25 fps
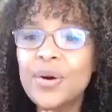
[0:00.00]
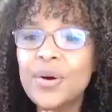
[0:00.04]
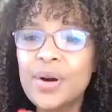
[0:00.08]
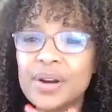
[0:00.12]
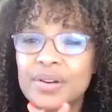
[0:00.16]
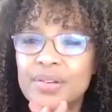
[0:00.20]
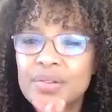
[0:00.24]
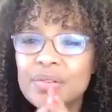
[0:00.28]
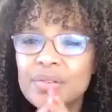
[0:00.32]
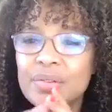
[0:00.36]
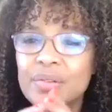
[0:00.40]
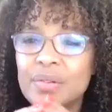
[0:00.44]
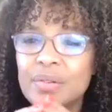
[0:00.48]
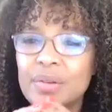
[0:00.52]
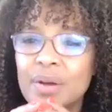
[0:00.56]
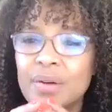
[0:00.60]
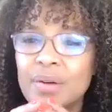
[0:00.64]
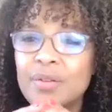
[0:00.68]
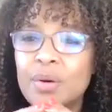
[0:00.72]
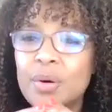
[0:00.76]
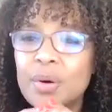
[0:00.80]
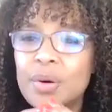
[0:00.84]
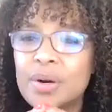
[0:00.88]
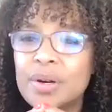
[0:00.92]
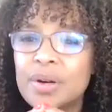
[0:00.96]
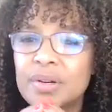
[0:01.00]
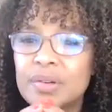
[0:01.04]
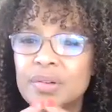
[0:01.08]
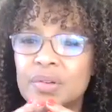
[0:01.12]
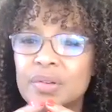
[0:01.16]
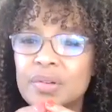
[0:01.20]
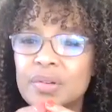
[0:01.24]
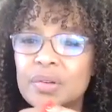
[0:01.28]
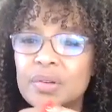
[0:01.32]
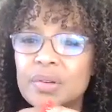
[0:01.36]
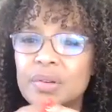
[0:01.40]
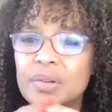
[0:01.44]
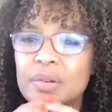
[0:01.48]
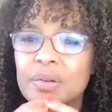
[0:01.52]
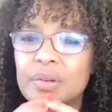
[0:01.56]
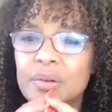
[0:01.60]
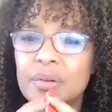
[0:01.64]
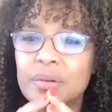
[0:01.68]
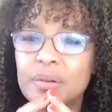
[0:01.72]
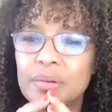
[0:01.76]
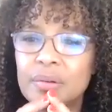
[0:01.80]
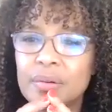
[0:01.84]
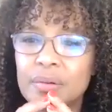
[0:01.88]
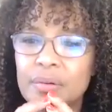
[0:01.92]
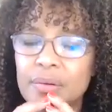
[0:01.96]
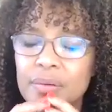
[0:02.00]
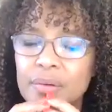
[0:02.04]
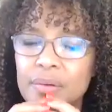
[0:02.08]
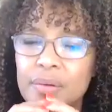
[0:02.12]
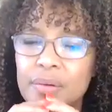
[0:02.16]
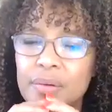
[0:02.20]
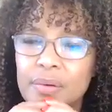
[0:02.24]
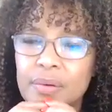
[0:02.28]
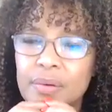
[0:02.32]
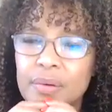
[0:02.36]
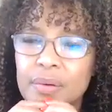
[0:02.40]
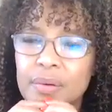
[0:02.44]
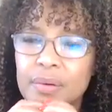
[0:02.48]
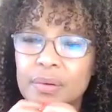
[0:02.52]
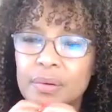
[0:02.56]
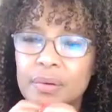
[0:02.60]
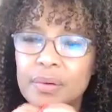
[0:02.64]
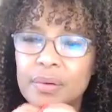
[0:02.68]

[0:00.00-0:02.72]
You can't just say, hey, let's put a